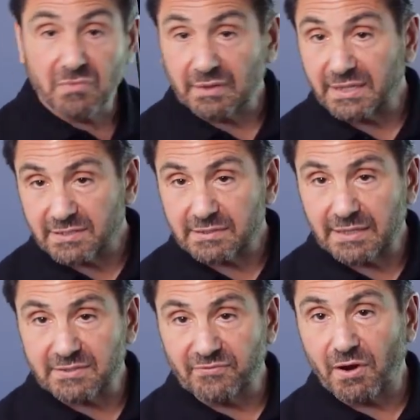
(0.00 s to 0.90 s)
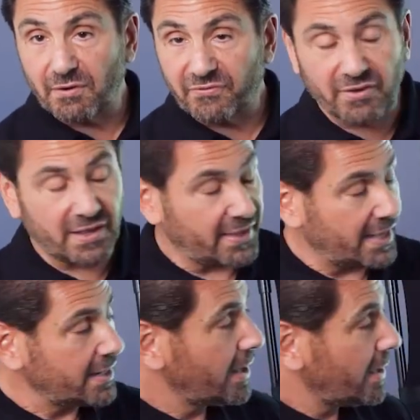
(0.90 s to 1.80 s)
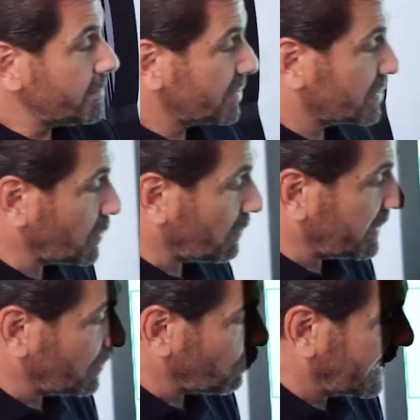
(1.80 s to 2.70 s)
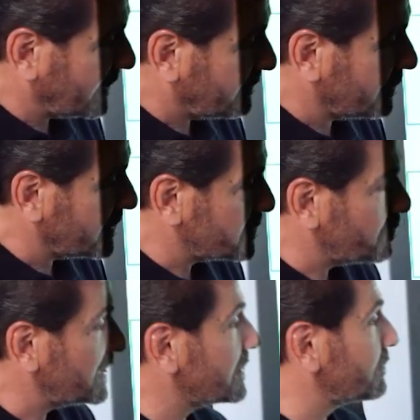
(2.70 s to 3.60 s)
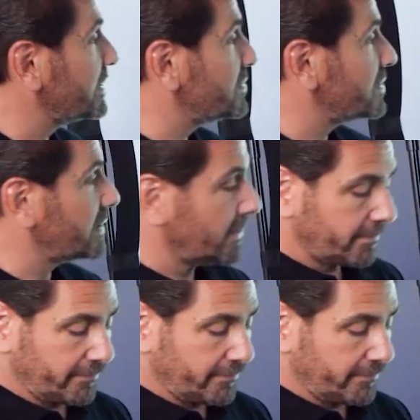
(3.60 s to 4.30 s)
Let's verify that because we're running right through this peak region here.